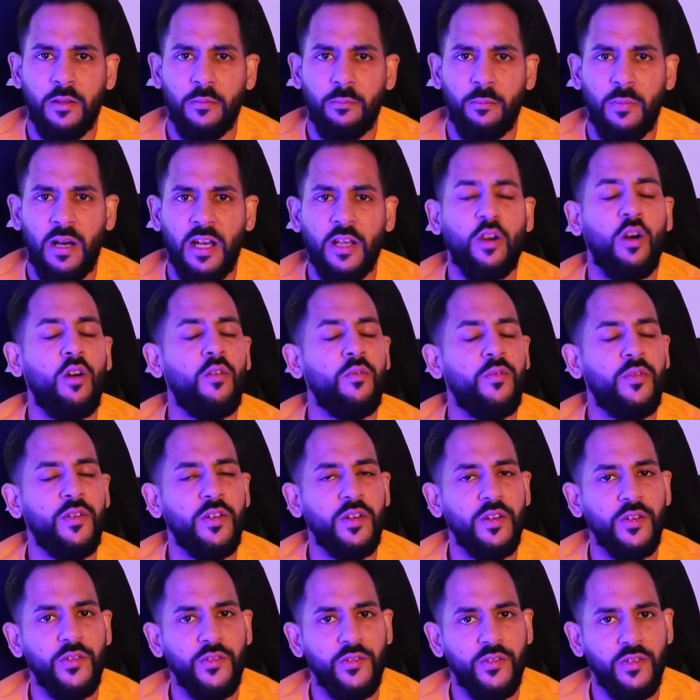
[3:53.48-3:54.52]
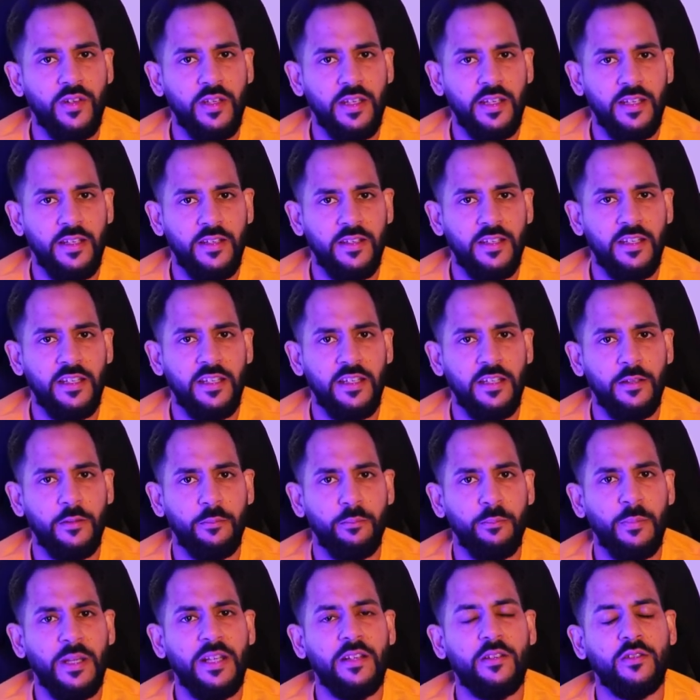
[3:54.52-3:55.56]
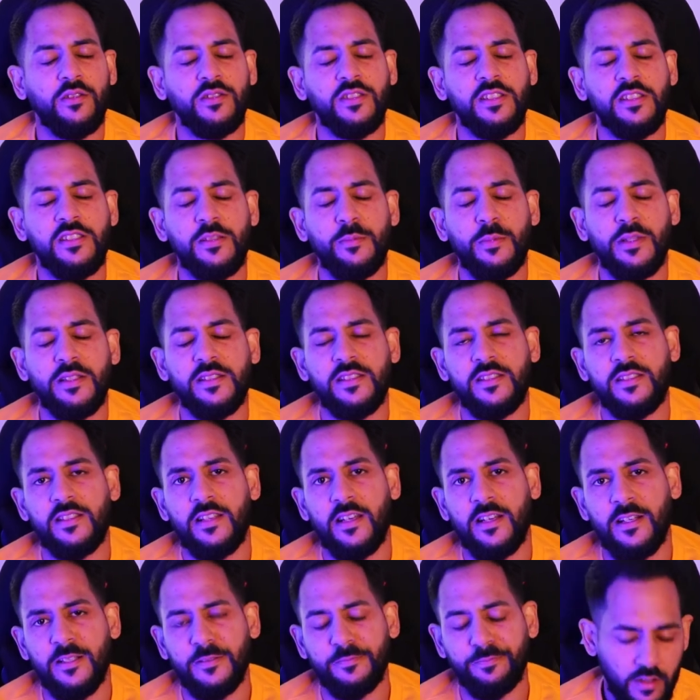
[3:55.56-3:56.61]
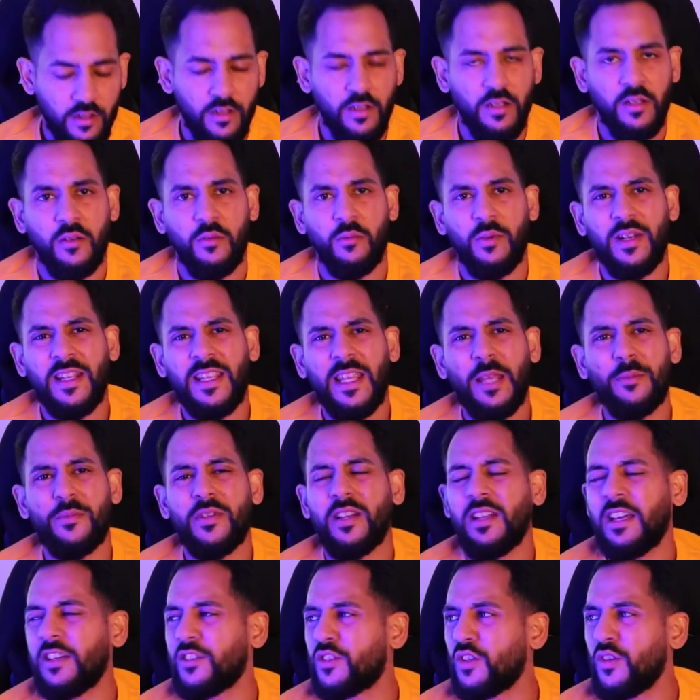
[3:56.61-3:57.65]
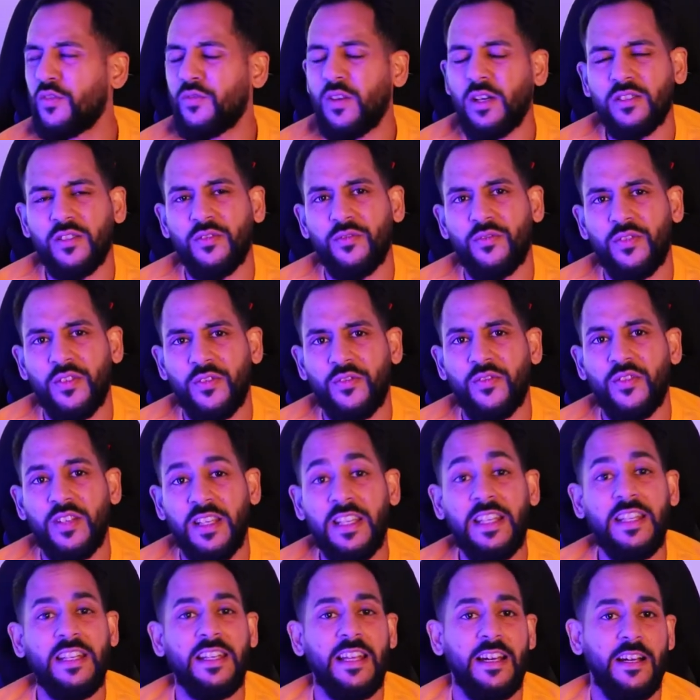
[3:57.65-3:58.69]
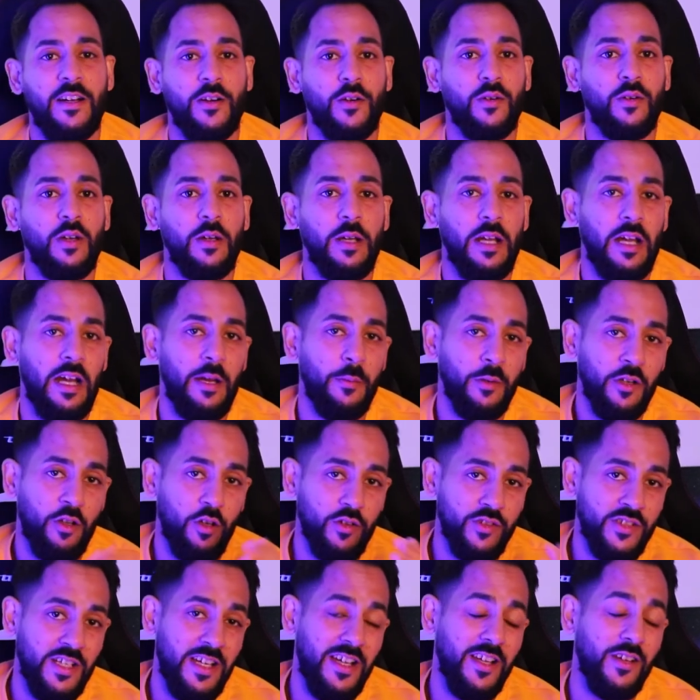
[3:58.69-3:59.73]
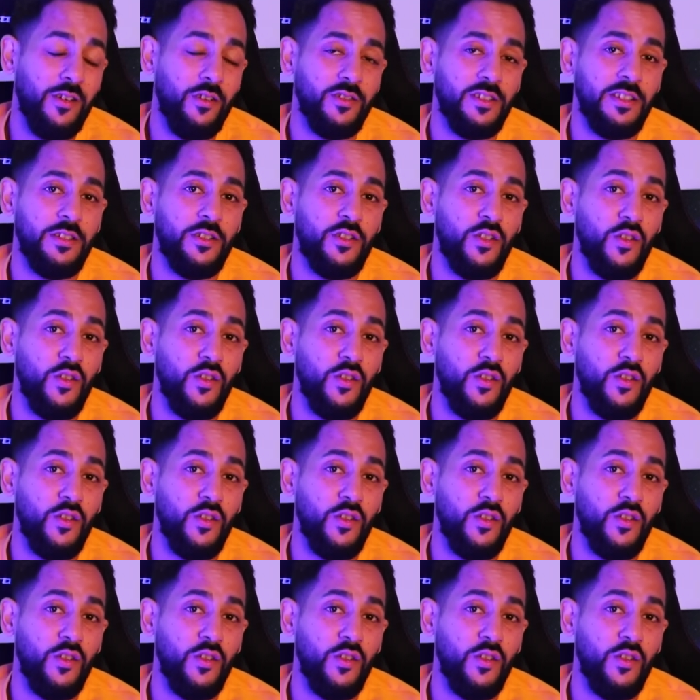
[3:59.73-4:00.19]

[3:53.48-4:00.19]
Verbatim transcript: my confidence in the medical system at the time. When it came to like 2015 now, I got diagnosed in